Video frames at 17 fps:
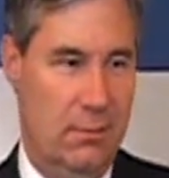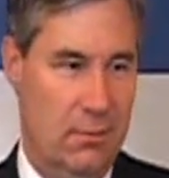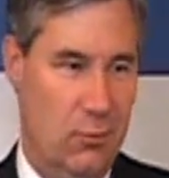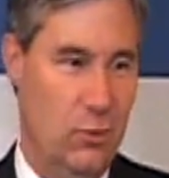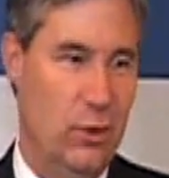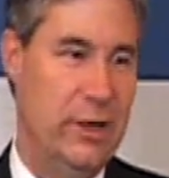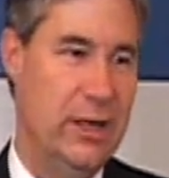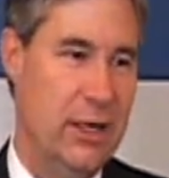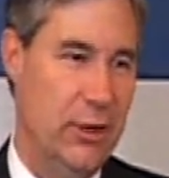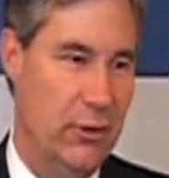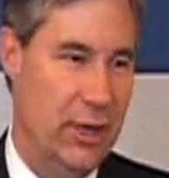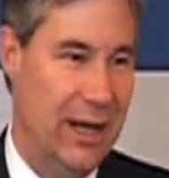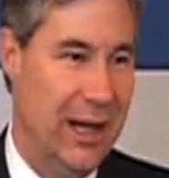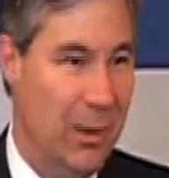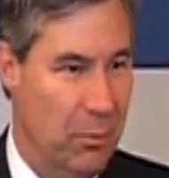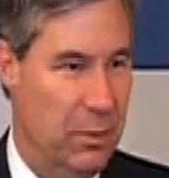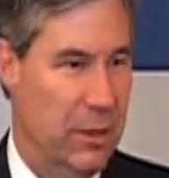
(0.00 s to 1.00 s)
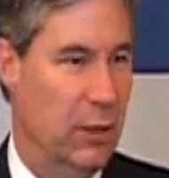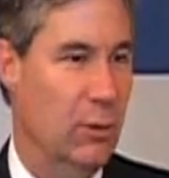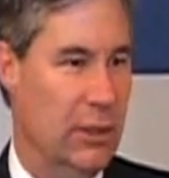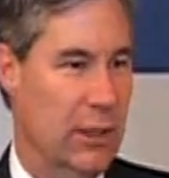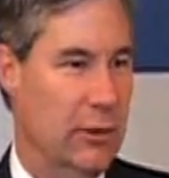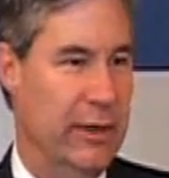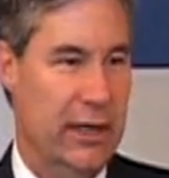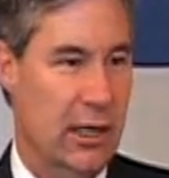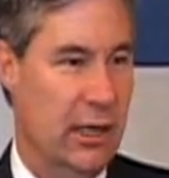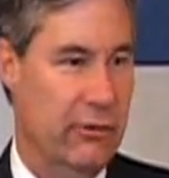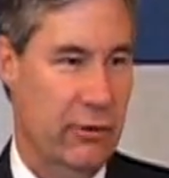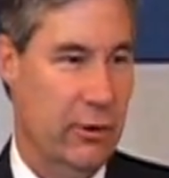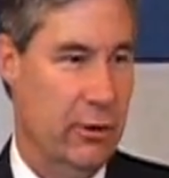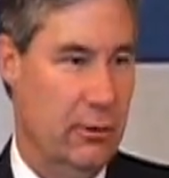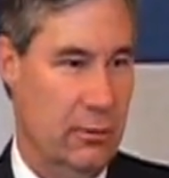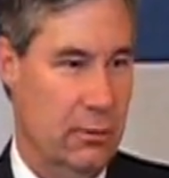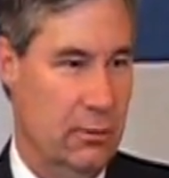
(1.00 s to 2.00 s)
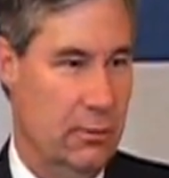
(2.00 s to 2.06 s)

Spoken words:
well, you know, the help bill will only cover